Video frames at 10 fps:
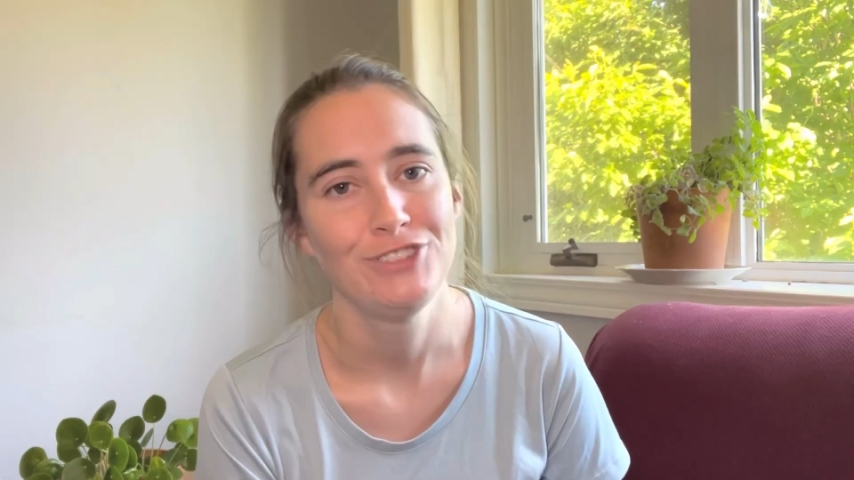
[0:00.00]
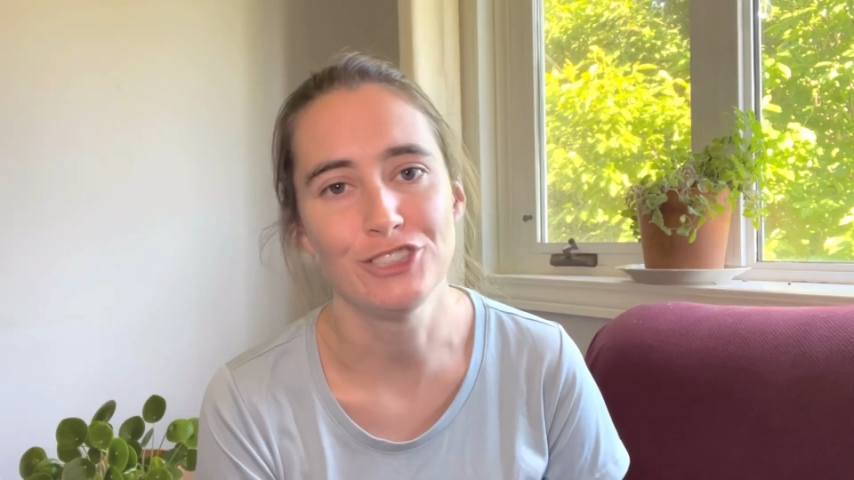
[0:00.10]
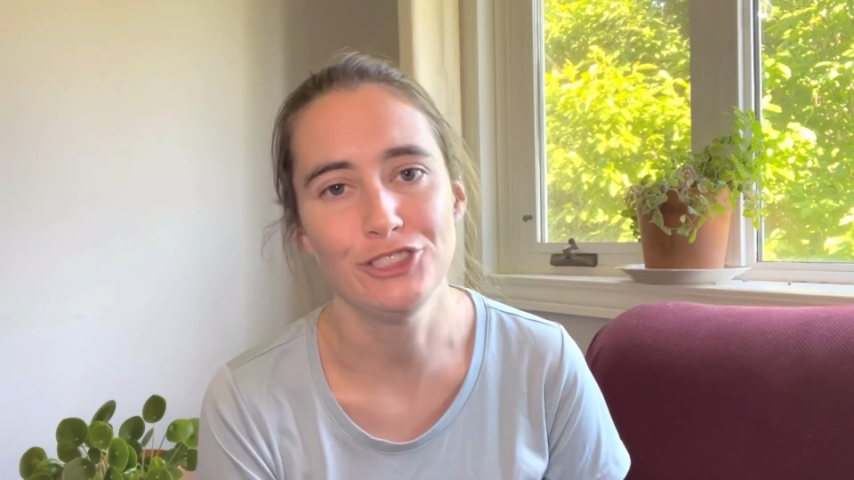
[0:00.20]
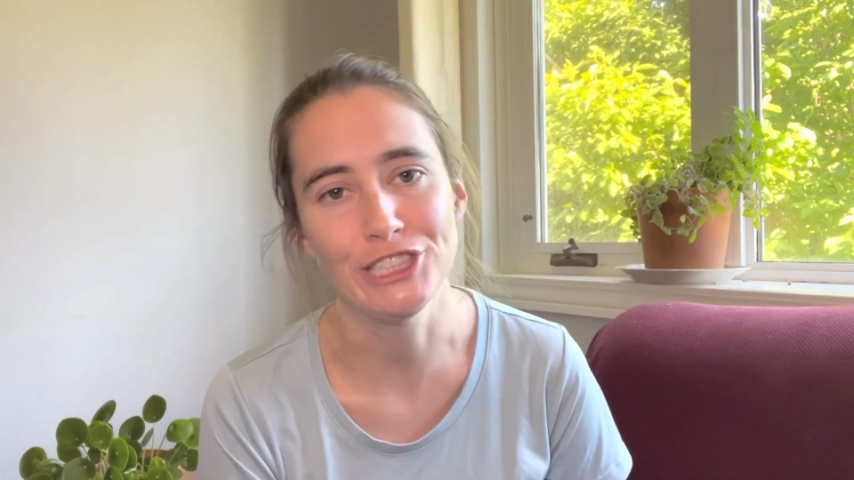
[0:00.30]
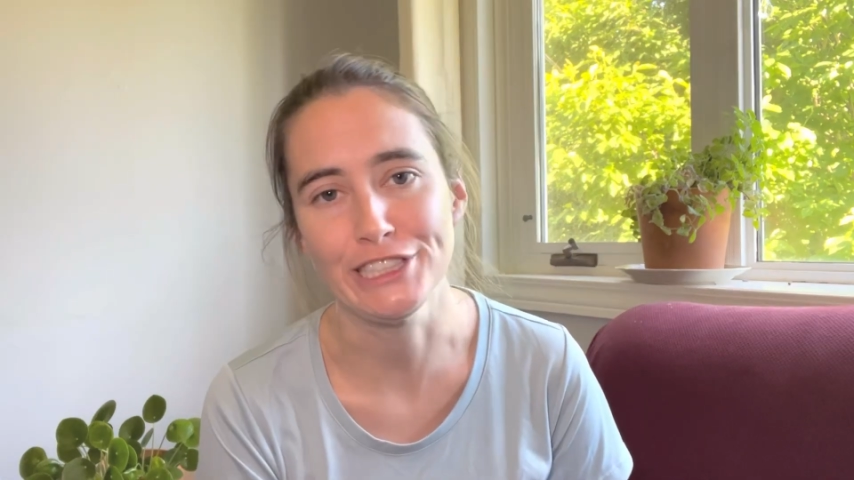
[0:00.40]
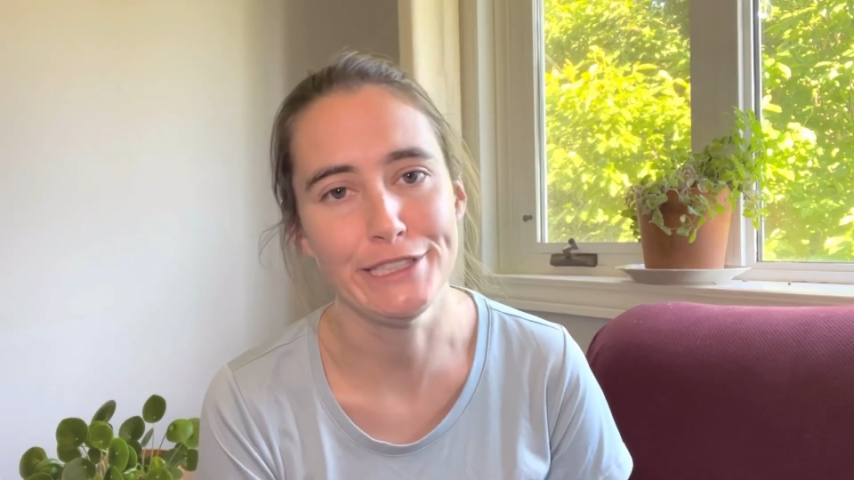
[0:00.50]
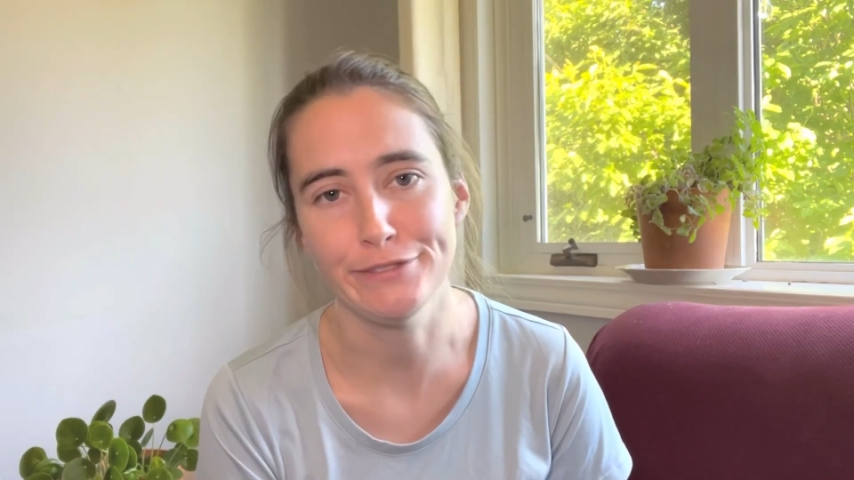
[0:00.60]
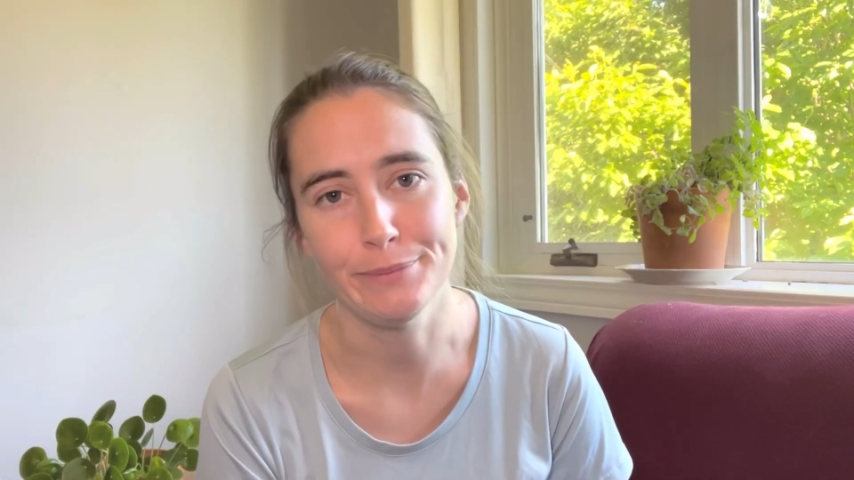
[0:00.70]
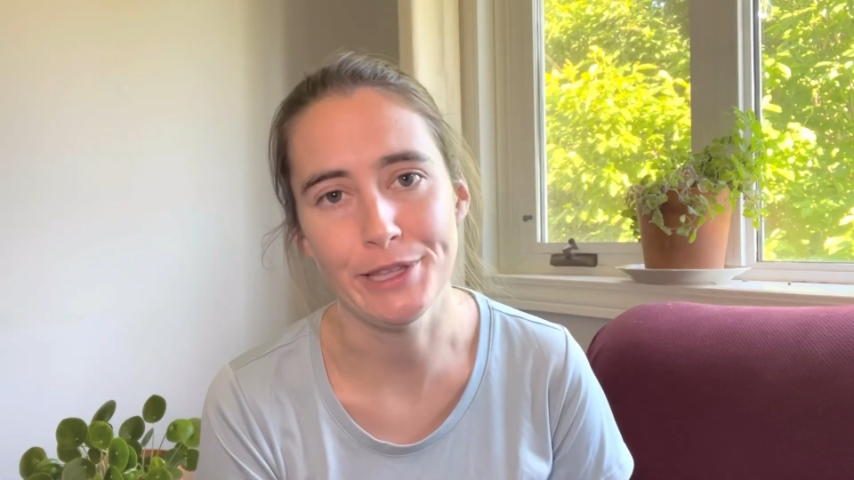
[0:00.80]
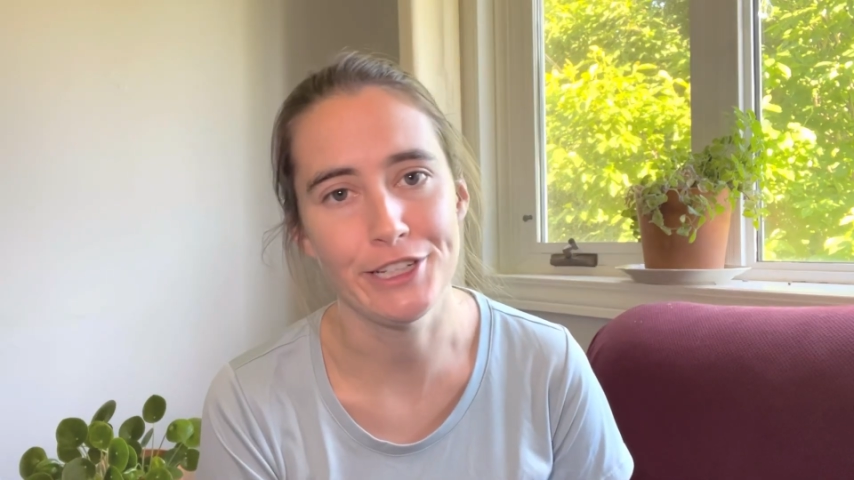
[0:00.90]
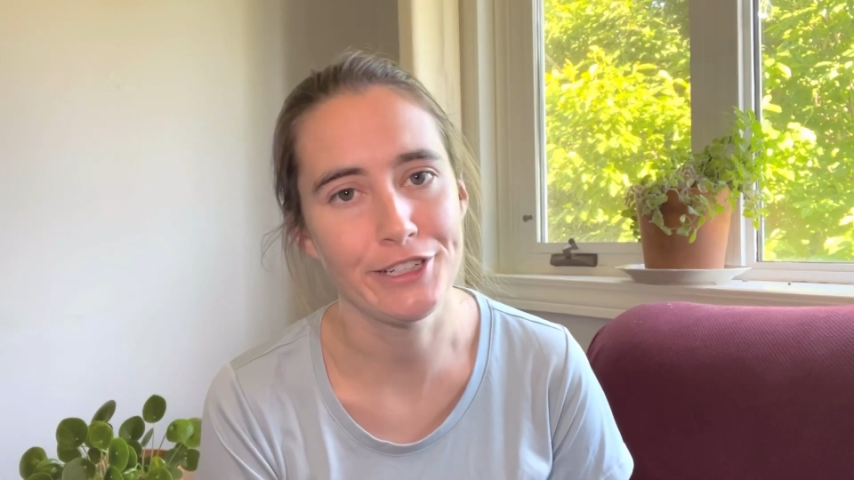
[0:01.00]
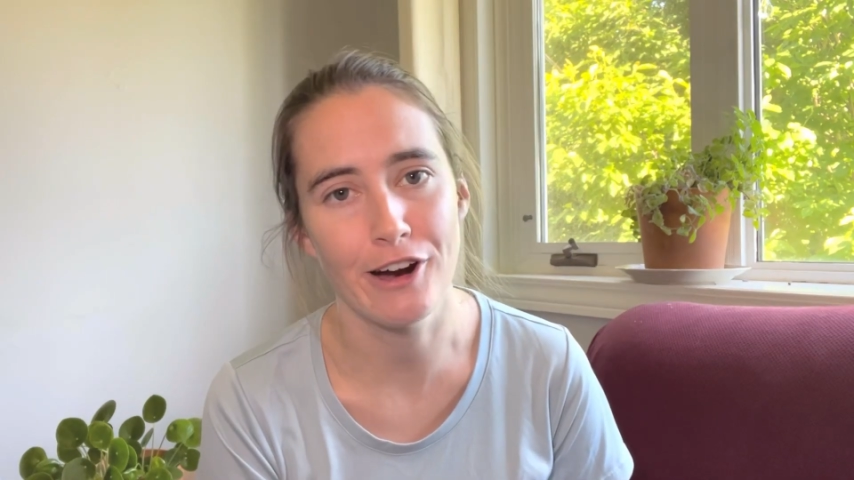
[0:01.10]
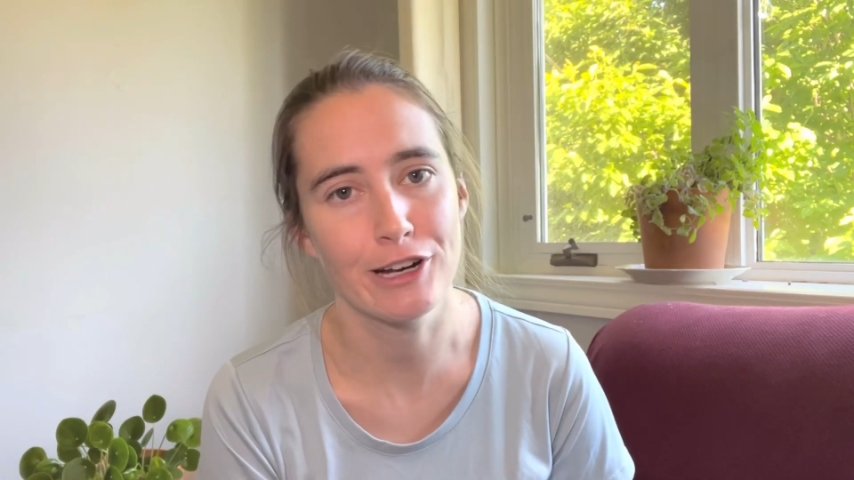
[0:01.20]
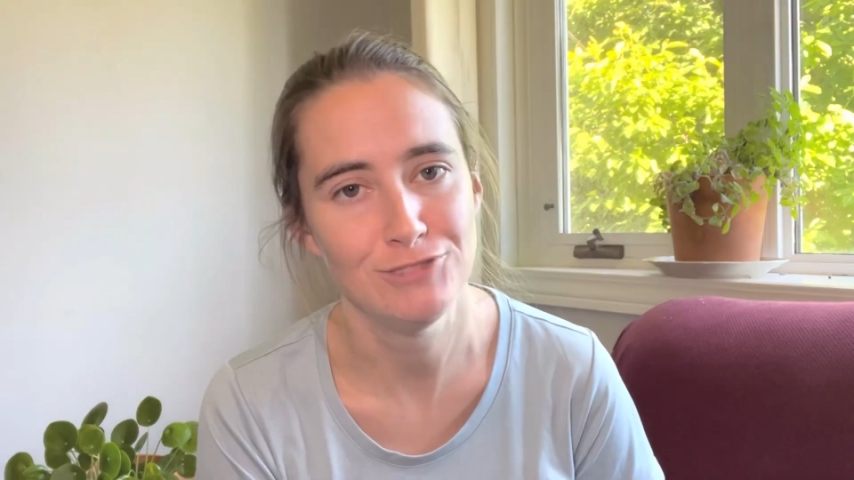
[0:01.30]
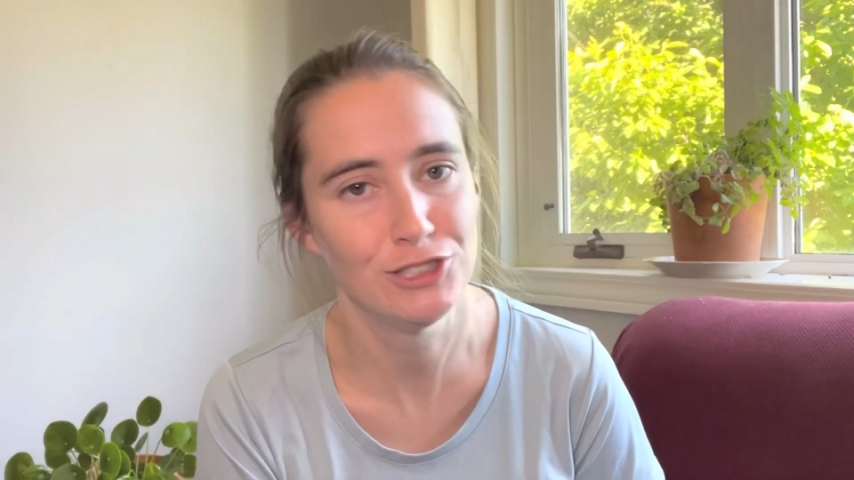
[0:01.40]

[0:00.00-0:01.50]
Don't just leave them in the dark.